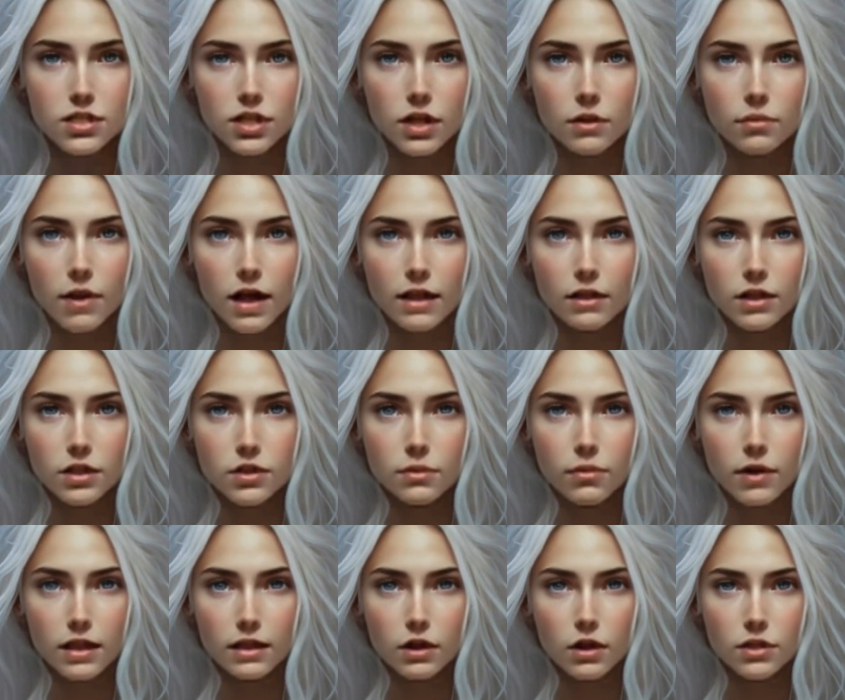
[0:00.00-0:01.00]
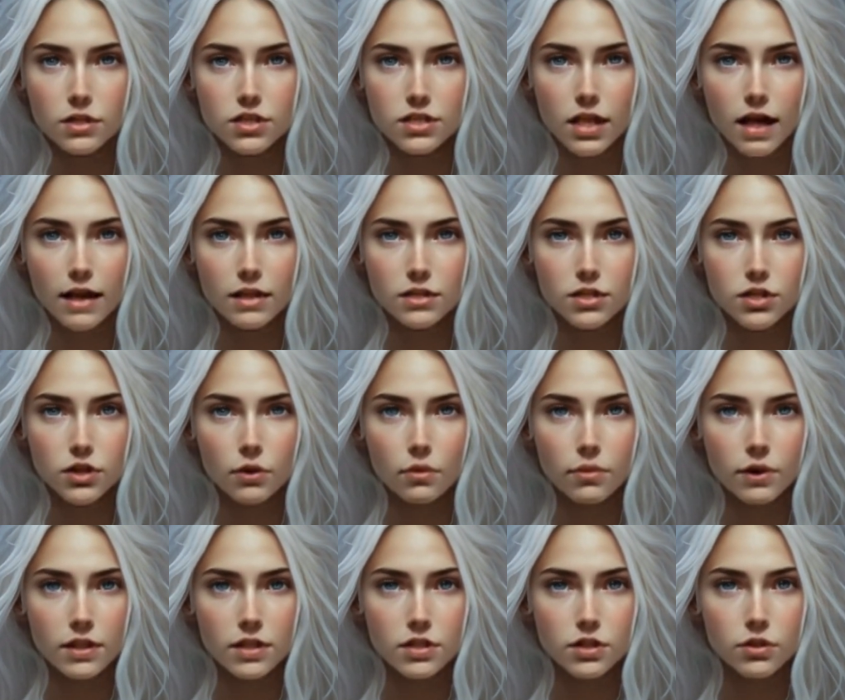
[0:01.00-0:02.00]
Isabella's fingers danced
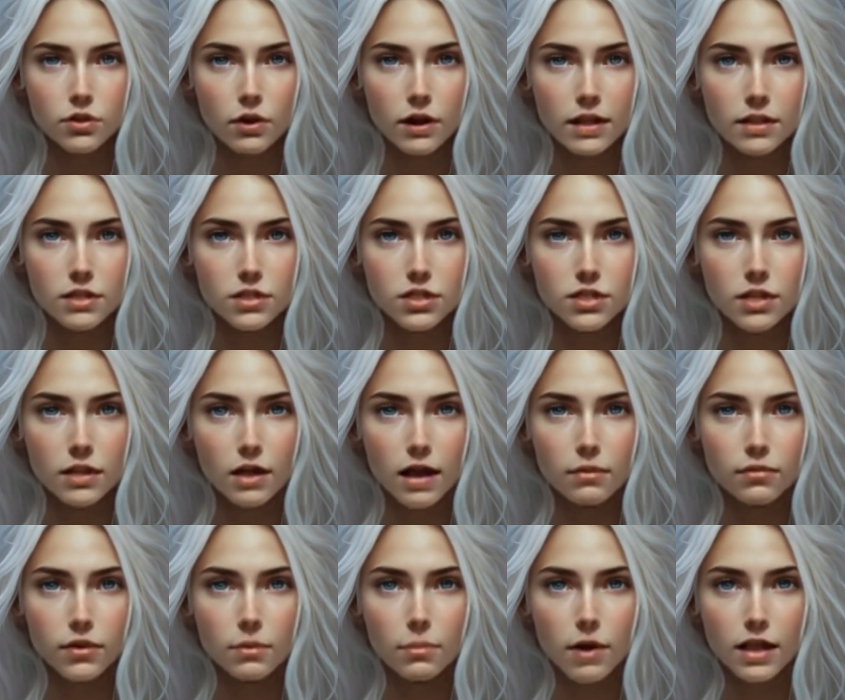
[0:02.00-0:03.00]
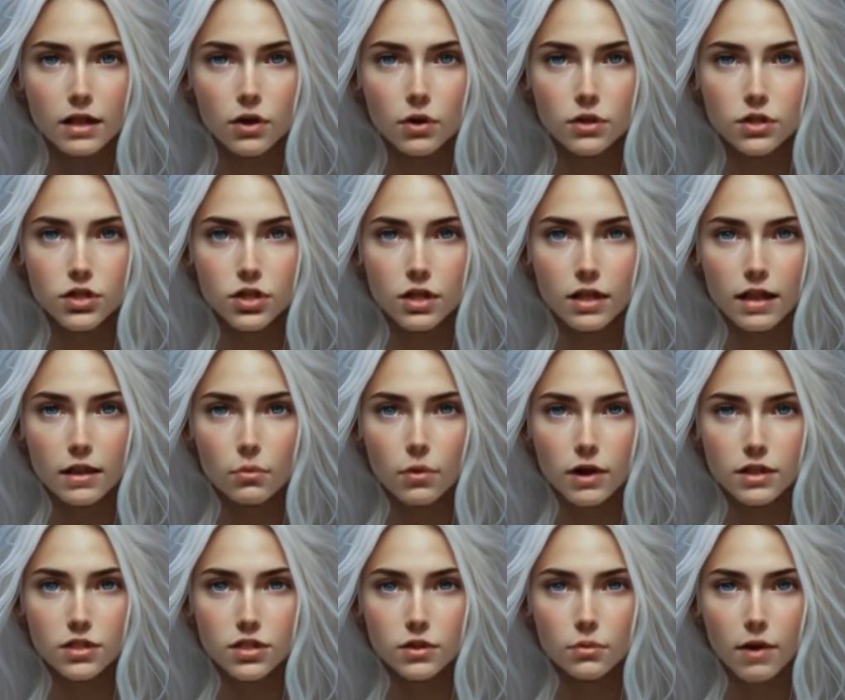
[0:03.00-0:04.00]
over the strings, a familiar chilling
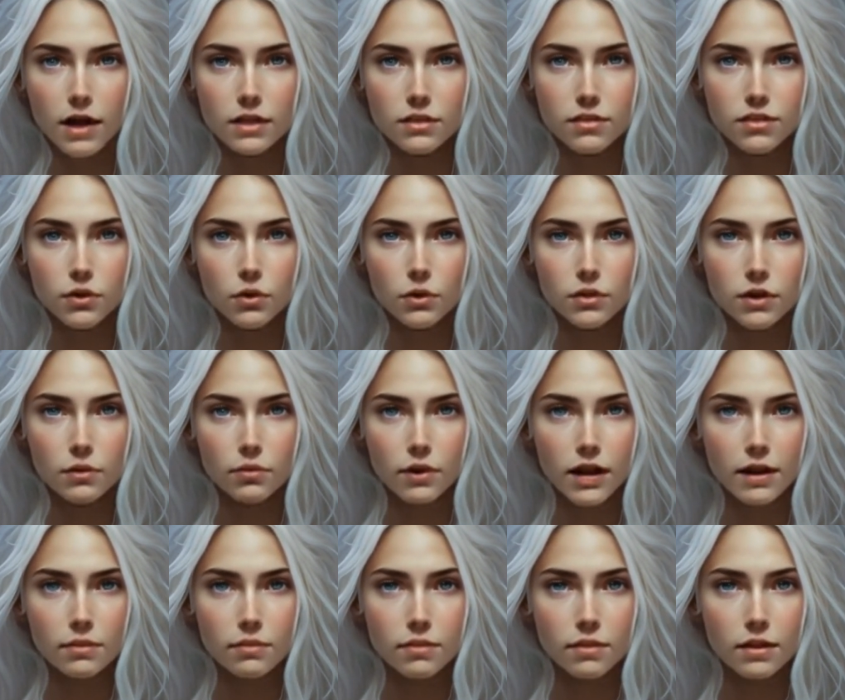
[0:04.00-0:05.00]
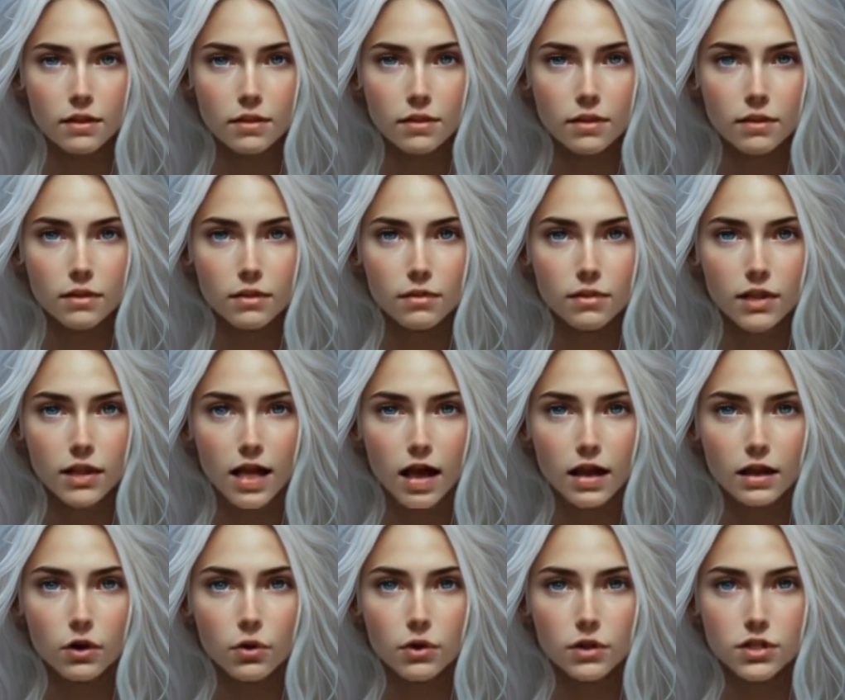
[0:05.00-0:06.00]
wind swept through the room. The
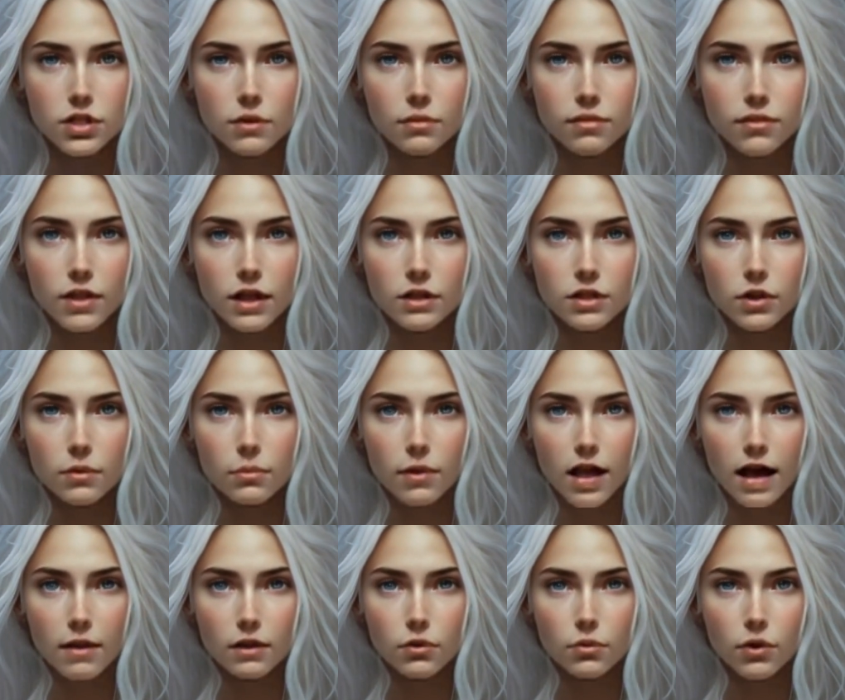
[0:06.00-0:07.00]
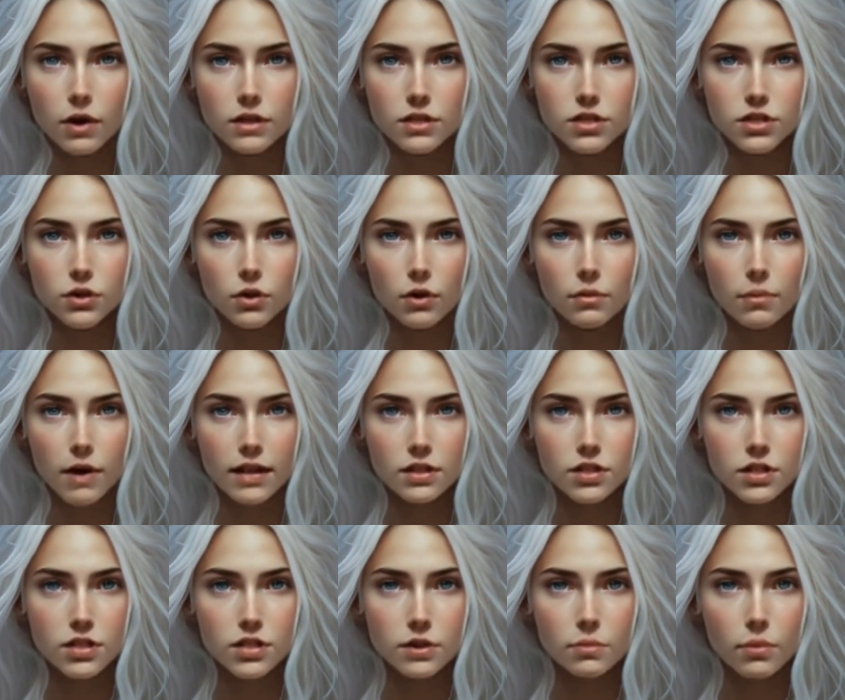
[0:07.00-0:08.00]
echoes of Victor Blackthorne's
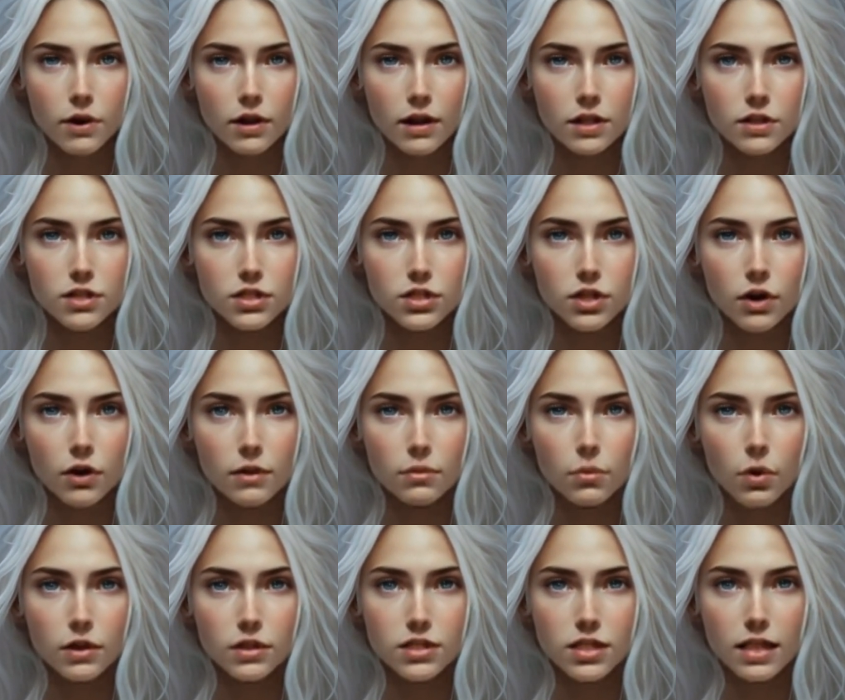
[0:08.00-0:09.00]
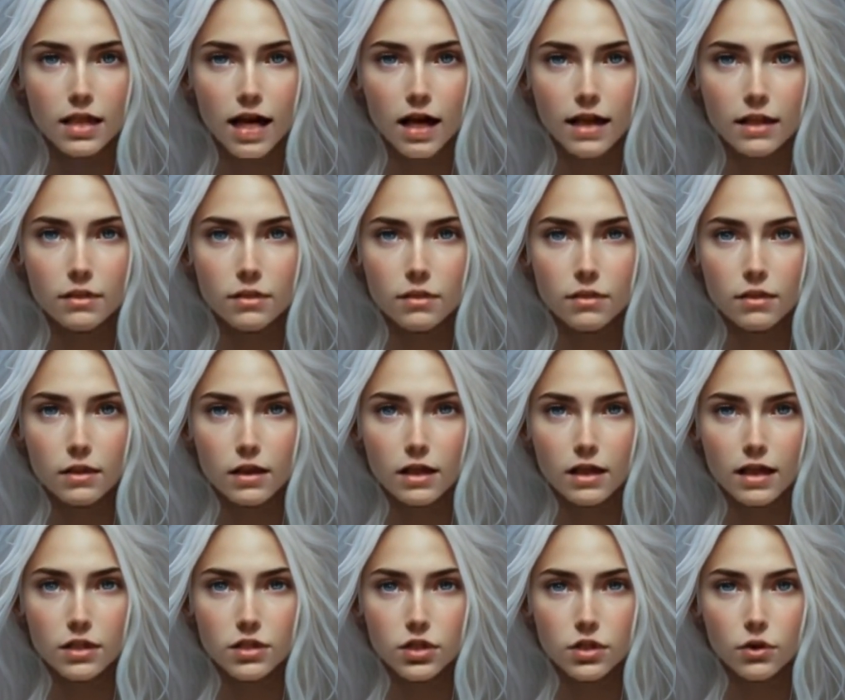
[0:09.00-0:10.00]
tormented spirit stirred once again,
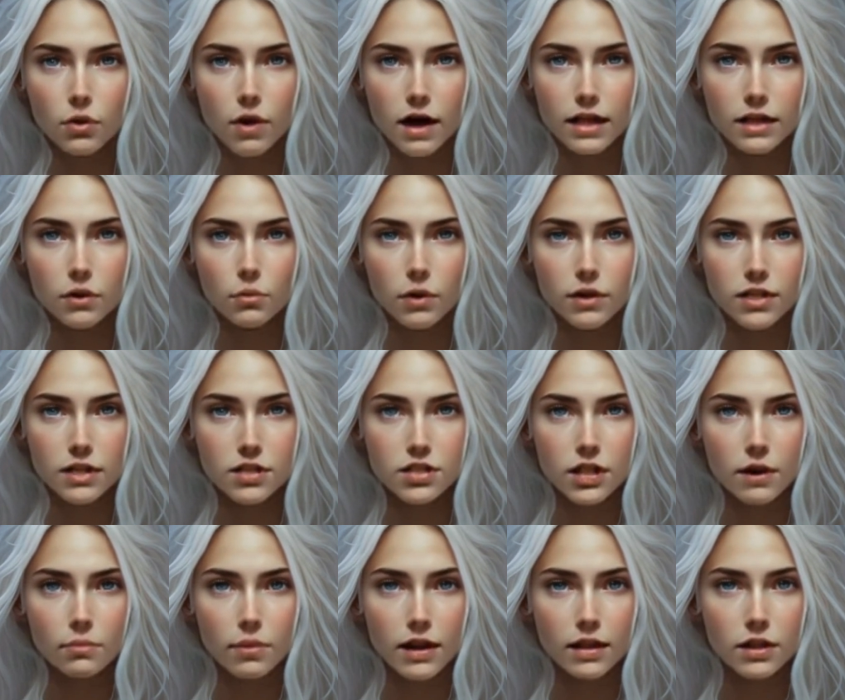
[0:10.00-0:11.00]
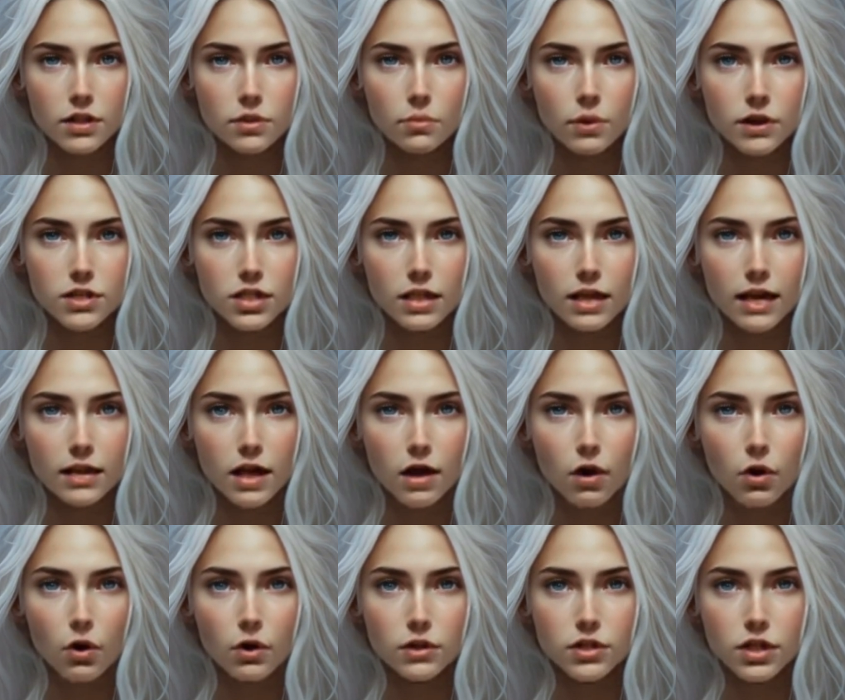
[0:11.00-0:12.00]
intertwining with Isabella's music in
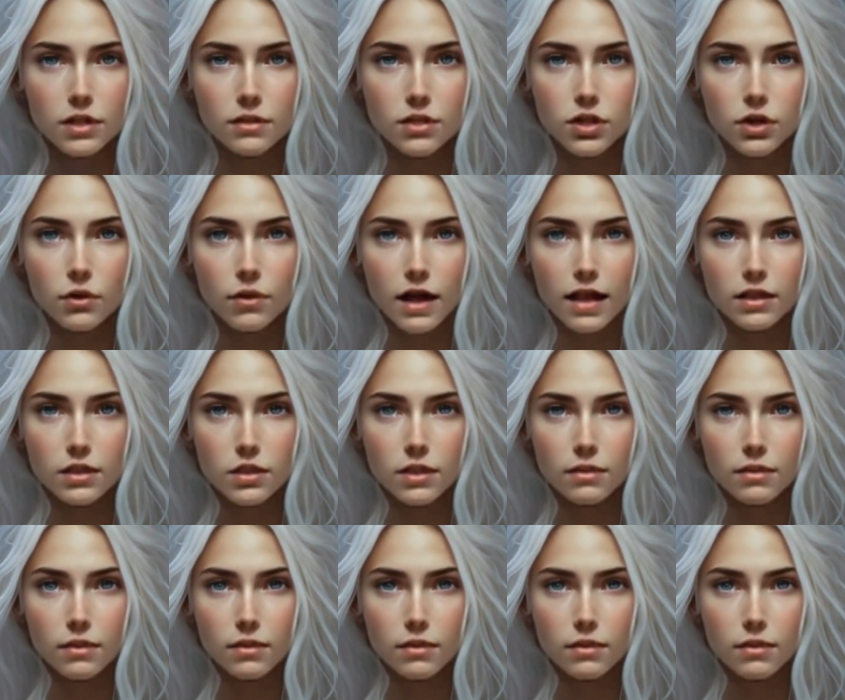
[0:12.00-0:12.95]
a haunting duet.